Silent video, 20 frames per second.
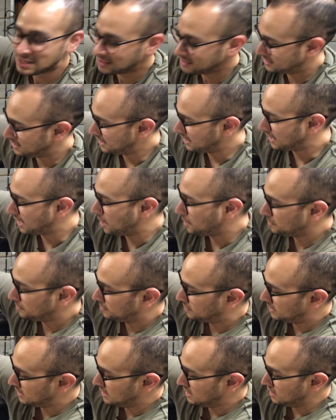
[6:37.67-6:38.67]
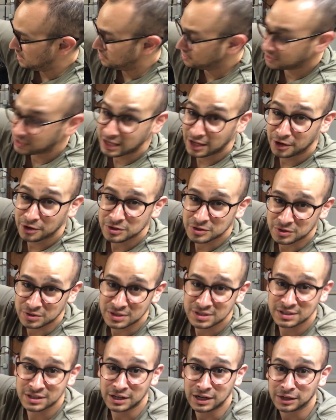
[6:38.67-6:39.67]
take out the indicator, so
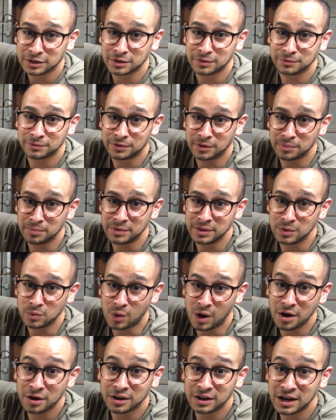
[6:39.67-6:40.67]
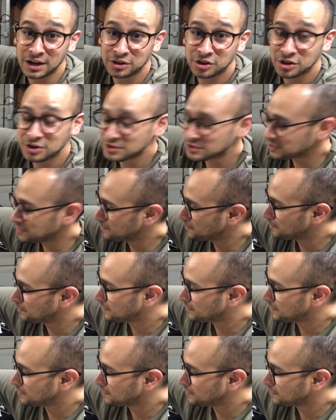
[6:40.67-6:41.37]
disconnect them from the wire connectors,